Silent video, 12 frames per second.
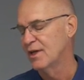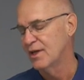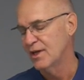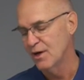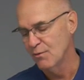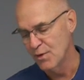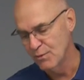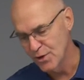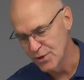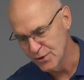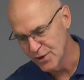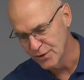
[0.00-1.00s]
You know, when
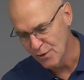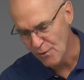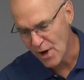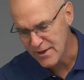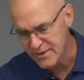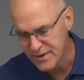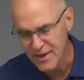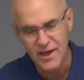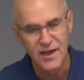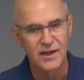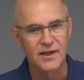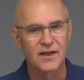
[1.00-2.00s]
we're doing the right
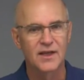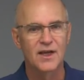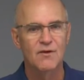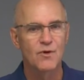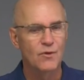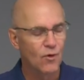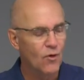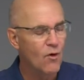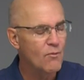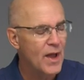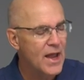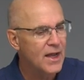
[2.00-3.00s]
thing, when we're
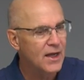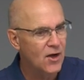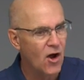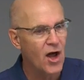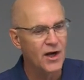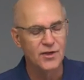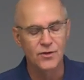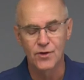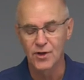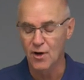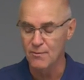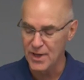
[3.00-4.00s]
obeying God and
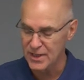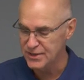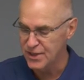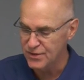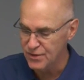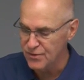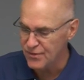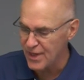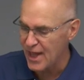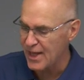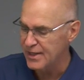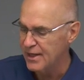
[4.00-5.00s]
doing our best to do
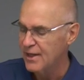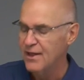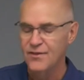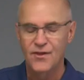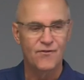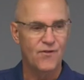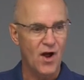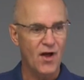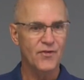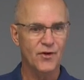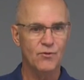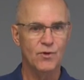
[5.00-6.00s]
that, the
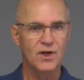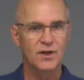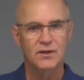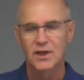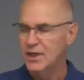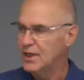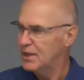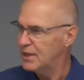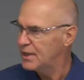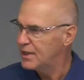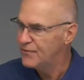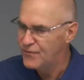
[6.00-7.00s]
Father will
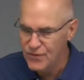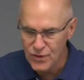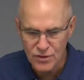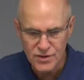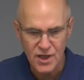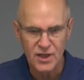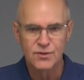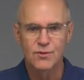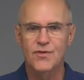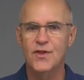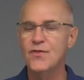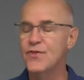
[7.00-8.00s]
infuse us
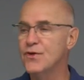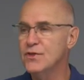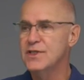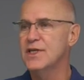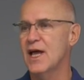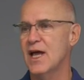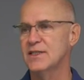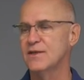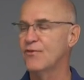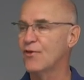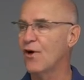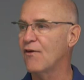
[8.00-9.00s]
with enthusiasm
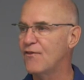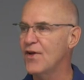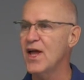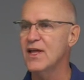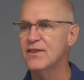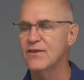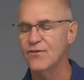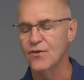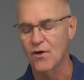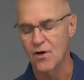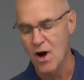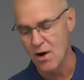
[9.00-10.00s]
for our faith and
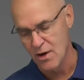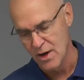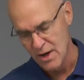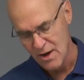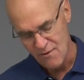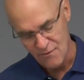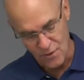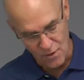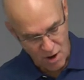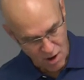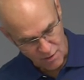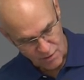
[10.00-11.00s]
for our, for
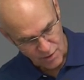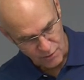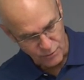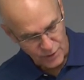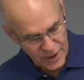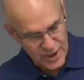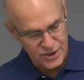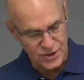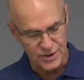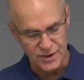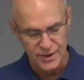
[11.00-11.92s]
our religion.